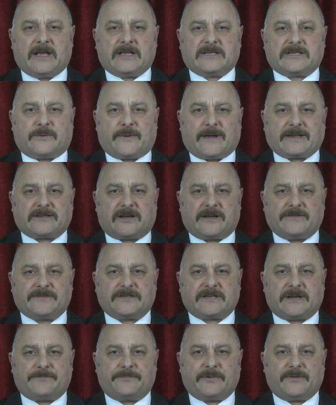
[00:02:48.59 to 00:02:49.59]
So as I've
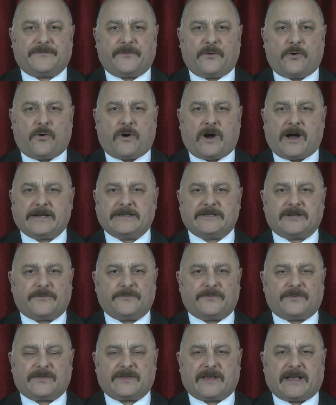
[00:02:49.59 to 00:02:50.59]
said before, I
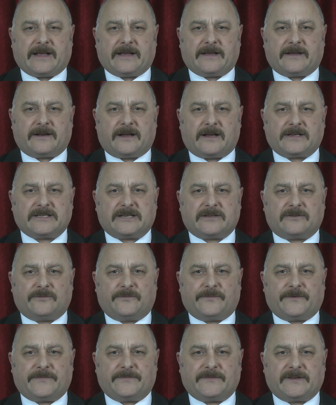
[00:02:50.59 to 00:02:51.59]
don't think an Article
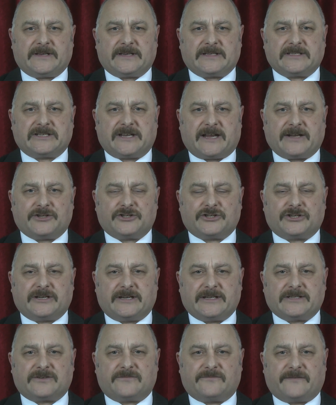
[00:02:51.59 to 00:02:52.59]
50 extension
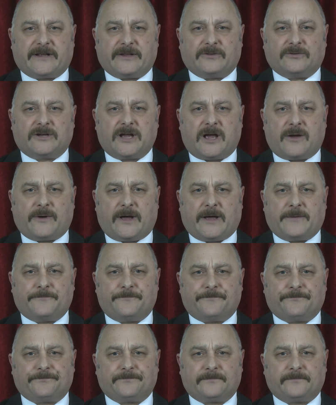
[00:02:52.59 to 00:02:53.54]
is a real goer.